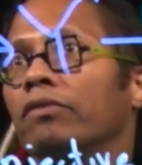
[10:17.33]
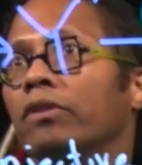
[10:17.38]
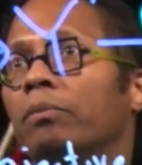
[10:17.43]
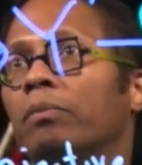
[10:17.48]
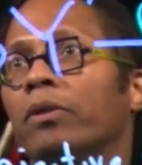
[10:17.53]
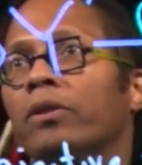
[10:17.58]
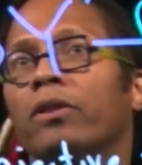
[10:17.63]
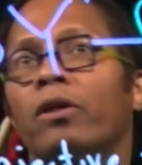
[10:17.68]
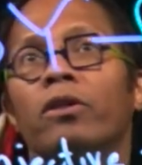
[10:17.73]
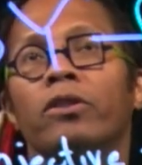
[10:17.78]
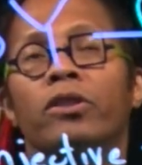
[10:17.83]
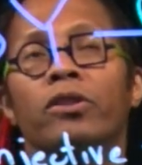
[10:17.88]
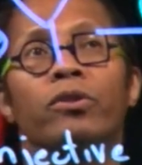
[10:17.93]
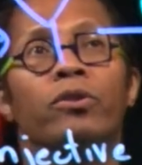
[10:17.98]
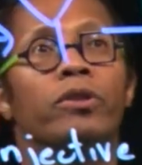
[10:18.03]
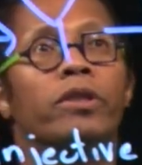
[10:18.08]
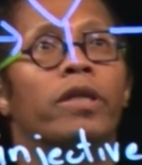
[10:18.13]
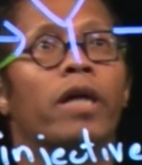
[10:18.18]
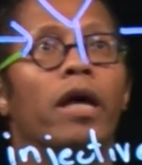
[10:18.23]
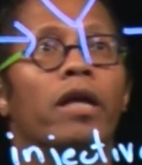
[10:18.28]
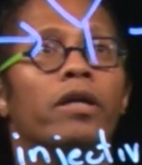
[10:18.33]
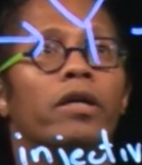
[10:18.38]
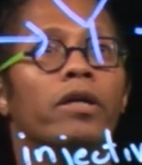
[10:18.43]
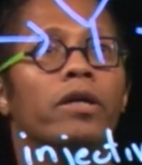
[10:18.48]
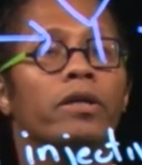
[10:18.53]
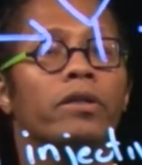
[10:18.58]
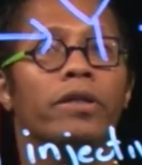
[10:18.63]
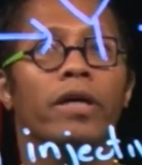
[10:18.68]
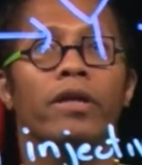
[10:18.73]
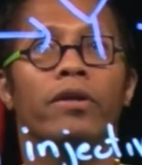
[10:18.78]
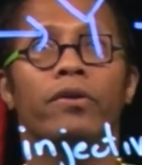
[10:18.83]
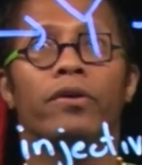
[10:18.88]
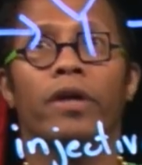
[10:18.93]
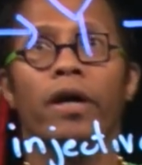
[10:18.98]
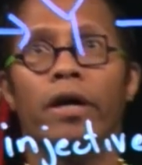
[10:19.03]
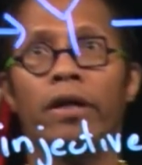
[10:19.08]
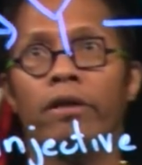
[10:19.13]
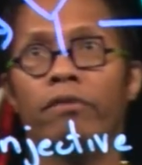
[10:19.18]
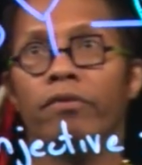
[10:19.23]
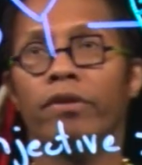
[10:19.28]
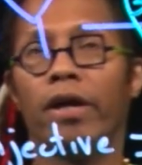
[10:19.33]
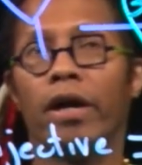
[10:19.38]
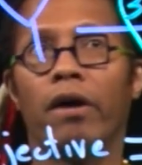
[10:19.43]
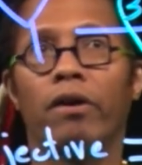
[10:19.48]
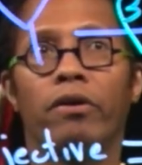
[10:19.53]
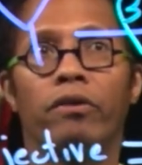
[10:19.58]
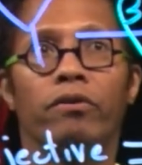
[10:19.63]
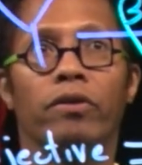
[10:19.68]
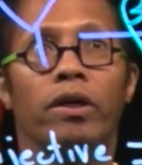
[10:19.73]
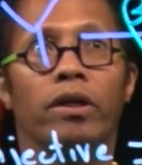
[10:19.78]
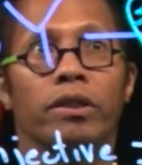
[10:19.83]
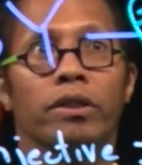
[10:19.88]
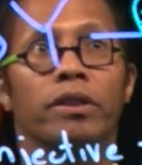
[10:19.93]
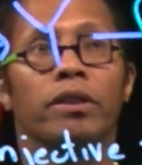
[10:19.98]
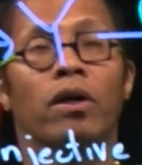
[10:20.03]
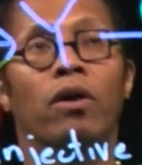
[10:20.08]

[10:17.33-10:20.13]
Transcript: You put those two together, then you get if the outer rungs.